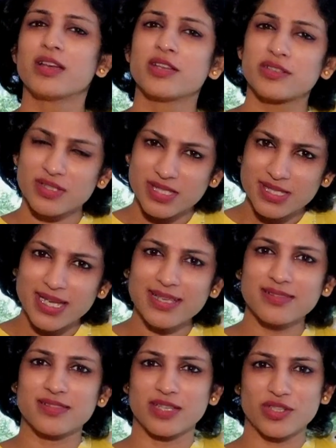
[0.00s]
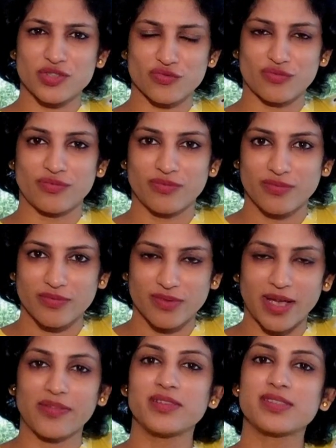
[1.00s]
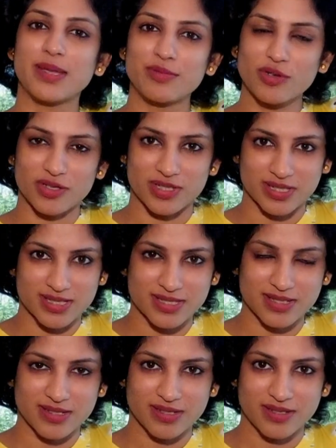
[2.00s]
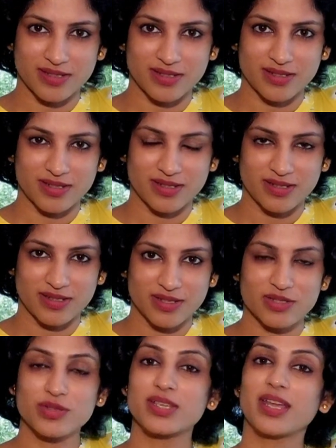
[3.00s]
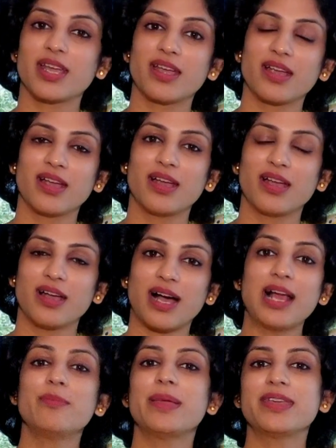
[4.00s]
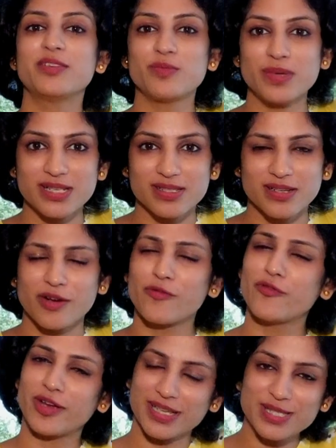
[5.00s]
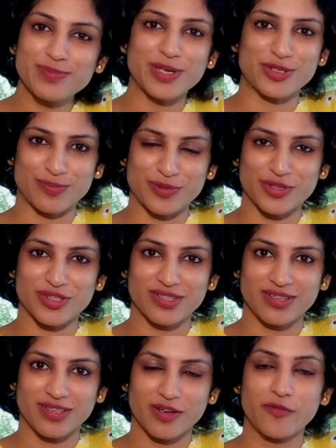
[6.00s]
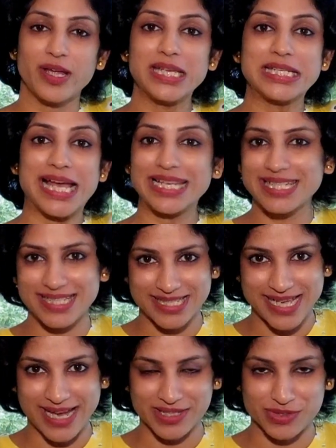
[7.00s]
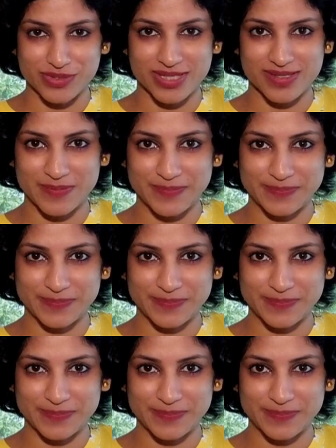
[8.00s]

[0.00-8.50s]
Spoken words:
To discuss this issue and the same context, today I'll make you meet a very special person, a very talented actress.